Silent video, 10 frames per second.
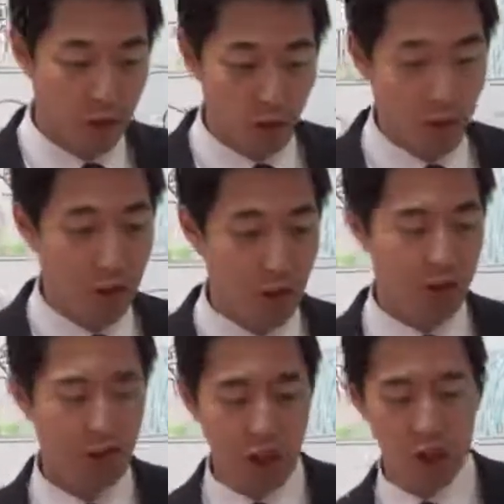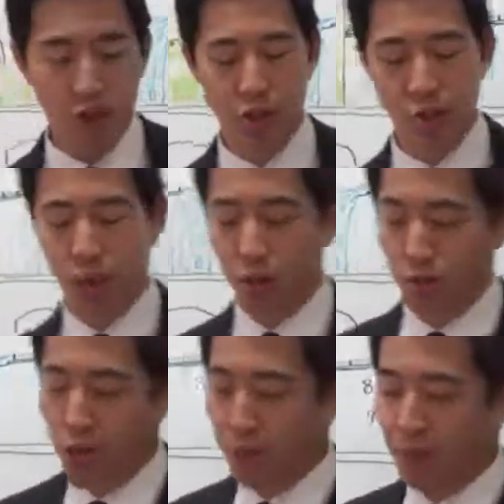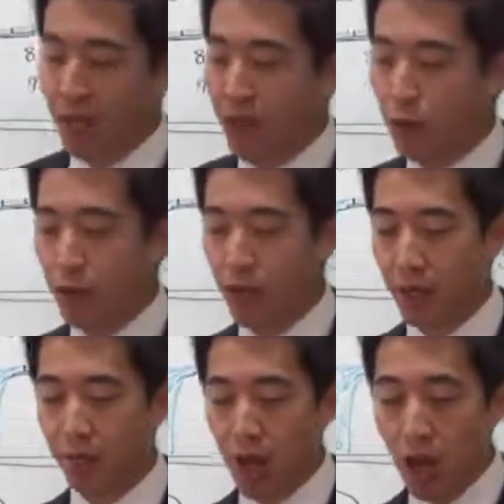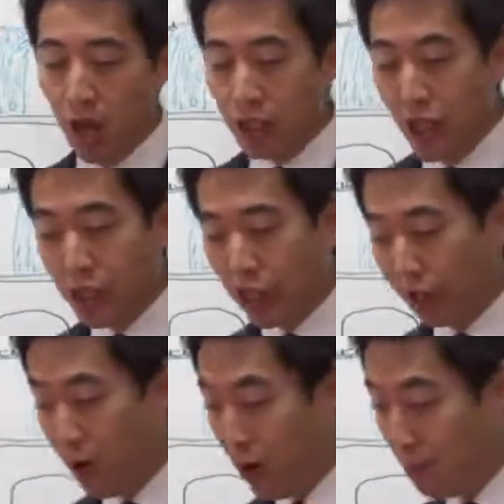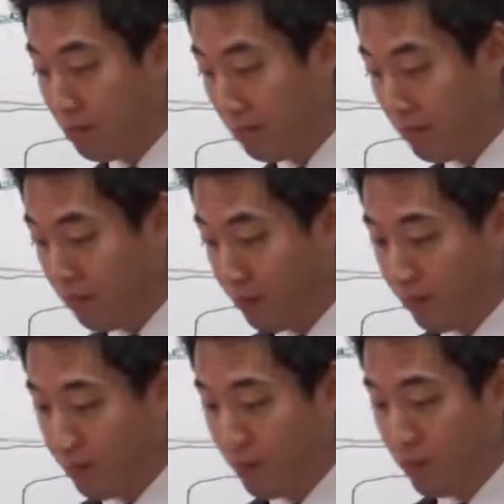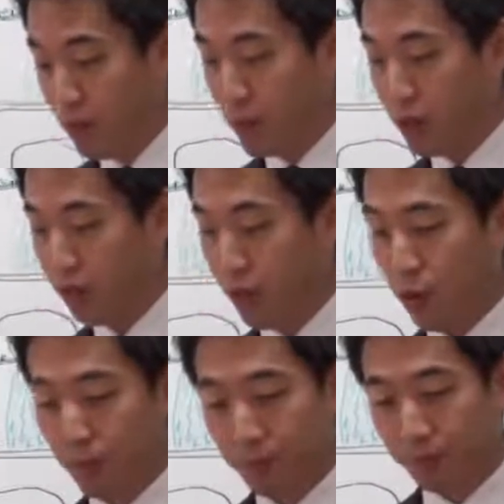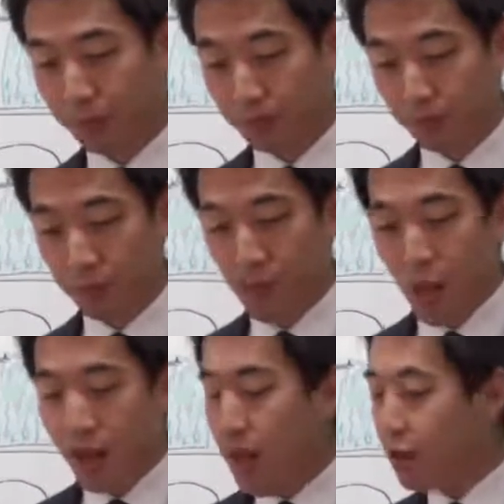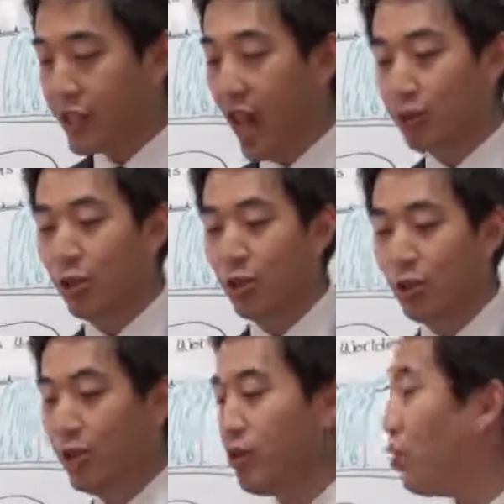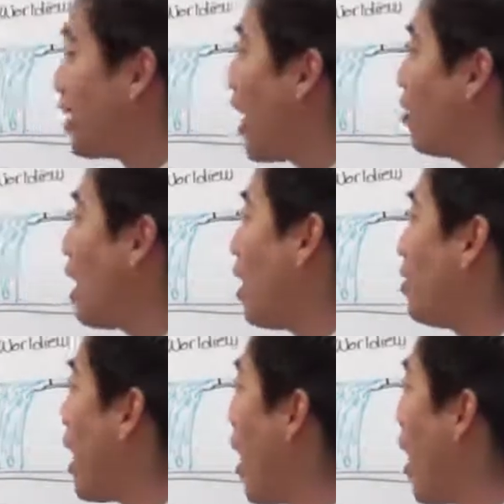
Scripture is just incredibly eye opening. Genesis 4. Genesis 4. There is absolutely no doubt now.